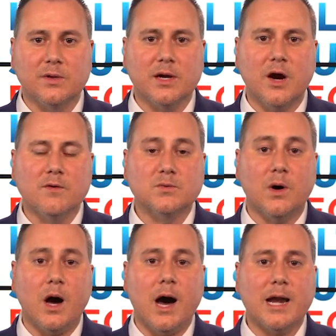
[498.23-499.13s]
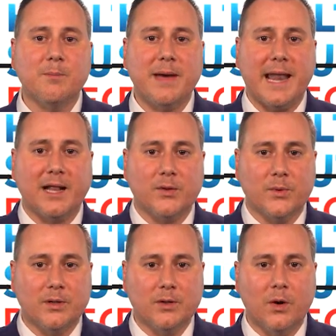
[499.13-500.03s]
The coverage will automatically
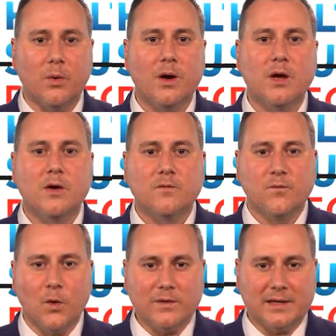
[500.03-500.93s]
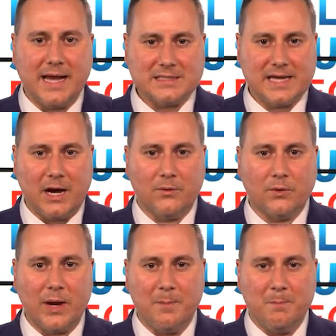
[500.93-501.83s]
renew for the next
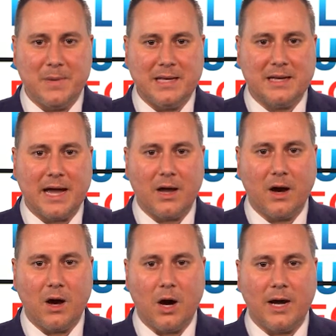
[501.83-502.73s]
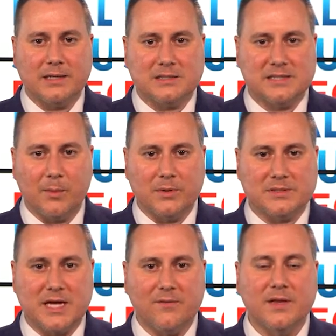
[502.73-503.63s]
calendar year at midnight on December
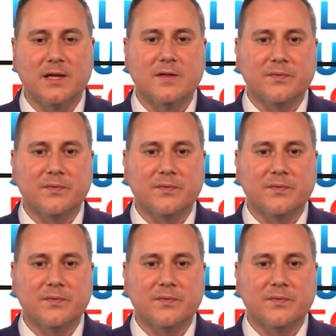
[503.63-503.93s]
7th.